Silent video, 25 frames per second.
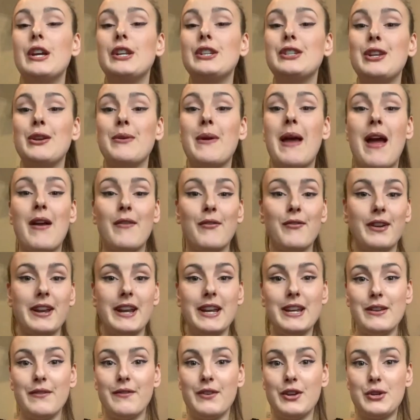to every
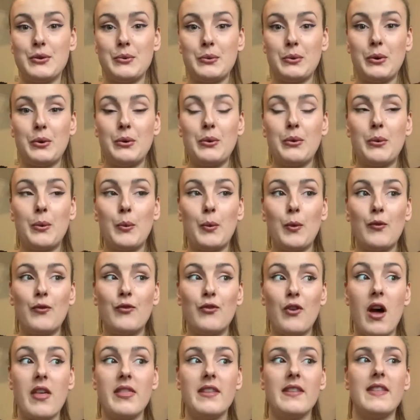individual
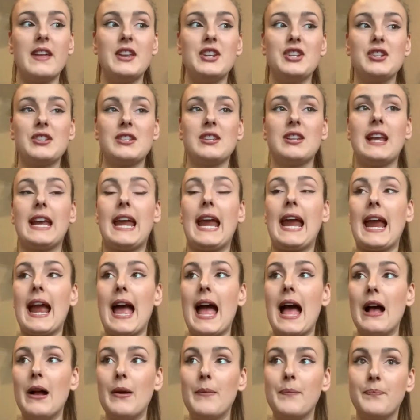rather than just looking
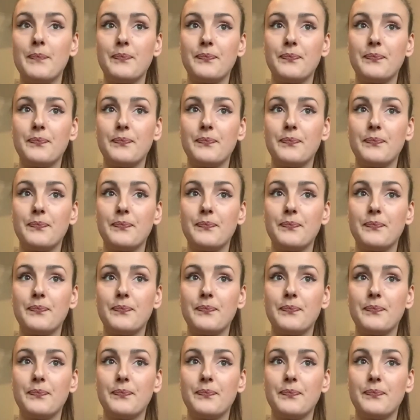at